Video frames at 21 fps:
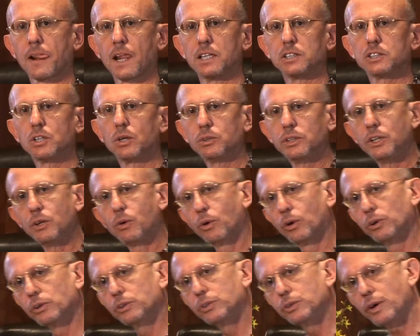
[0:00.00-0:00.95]
So, in
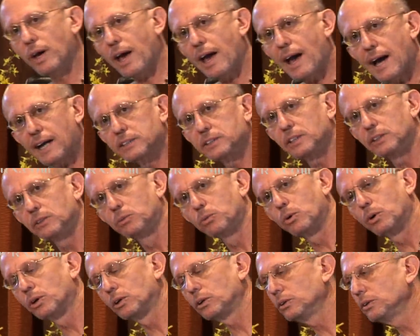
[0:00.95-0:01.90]
order to act in a
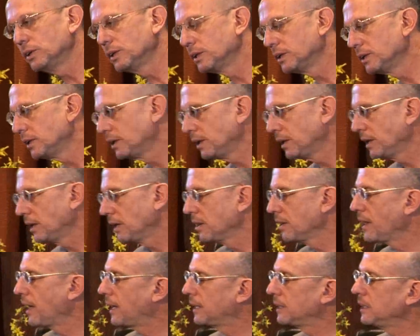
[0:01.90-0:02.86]
world
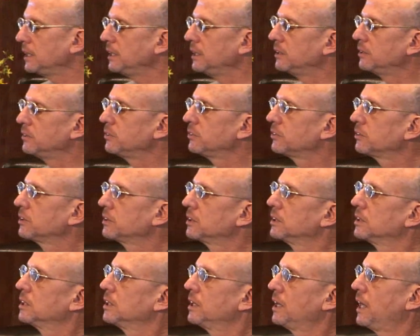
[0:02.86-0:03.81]
that is
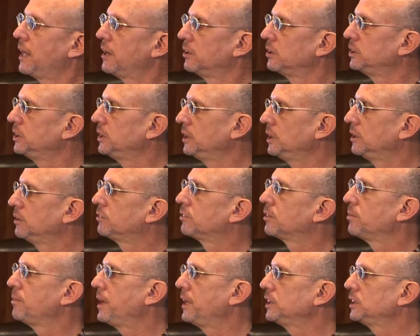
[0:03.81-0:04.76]
energy and
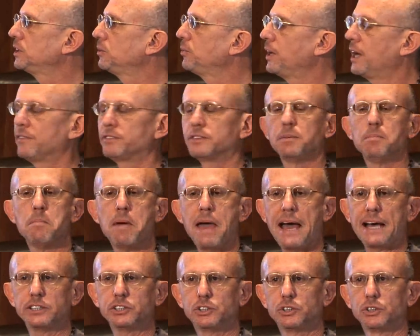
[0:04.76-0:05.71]
information, we have to
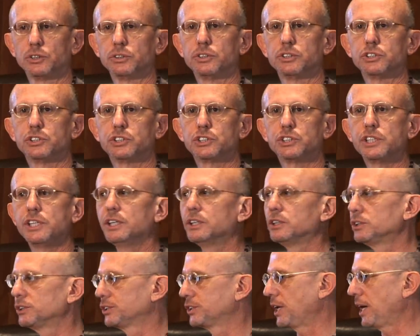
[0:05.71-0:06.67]
master the
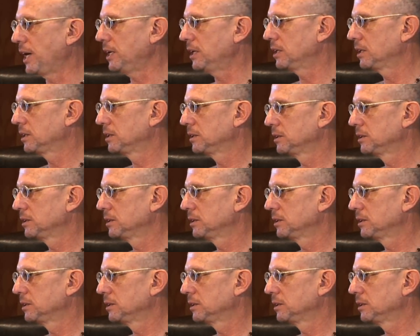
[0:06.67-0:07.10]
skill set